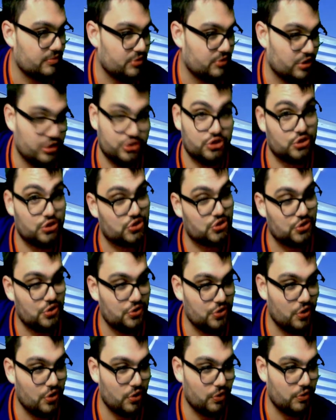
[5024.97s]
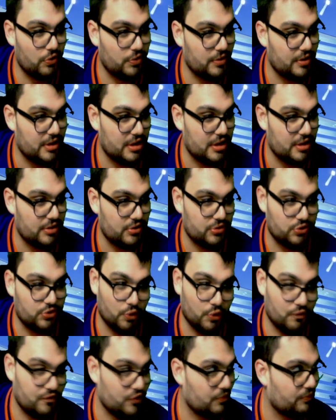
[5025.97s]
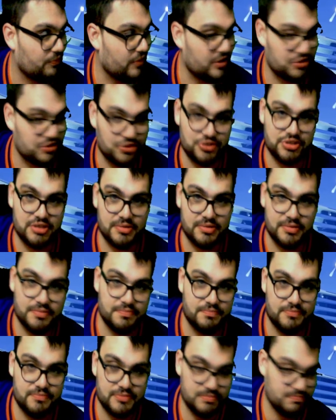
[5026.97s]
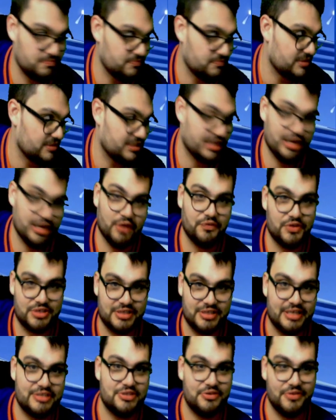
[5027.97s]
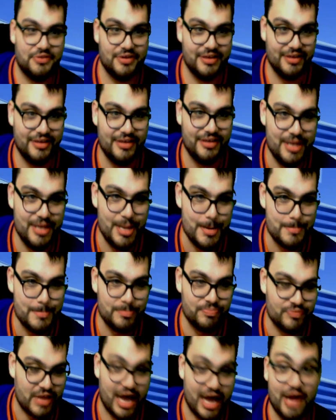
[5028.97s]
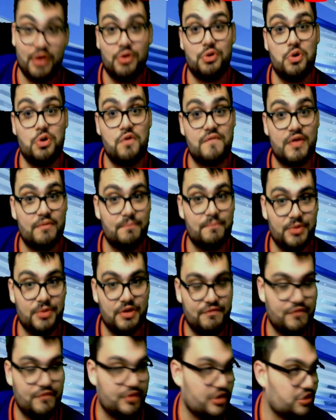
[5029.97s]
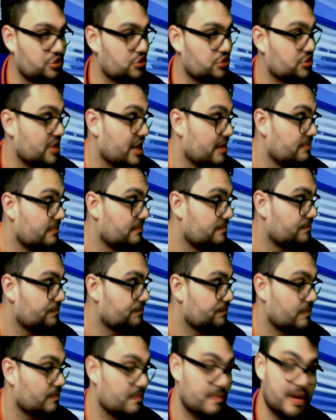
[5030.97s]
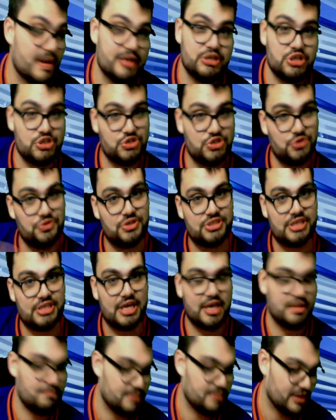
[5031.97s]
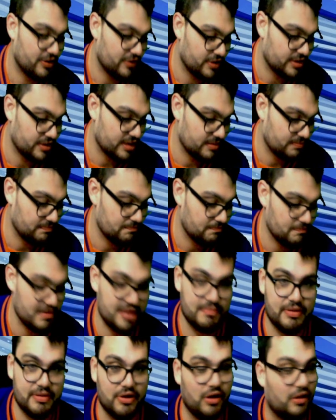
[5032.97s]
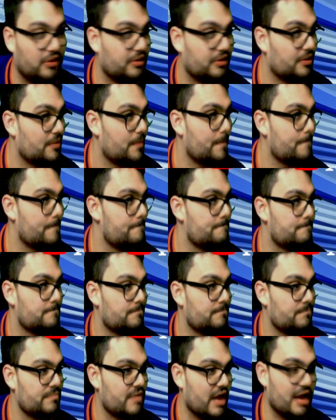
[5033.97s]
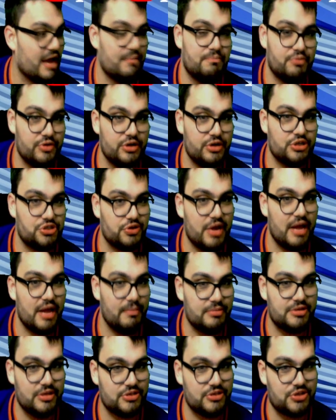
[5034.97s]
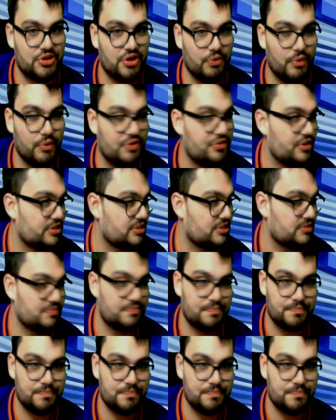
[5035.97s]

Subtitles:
And just so you know, don't feel pressure to stay out this late too. I don't know if I'm going to finish this game. Might just do the second period and maybe call it. I'm pretty sure Edmonton's going to win this.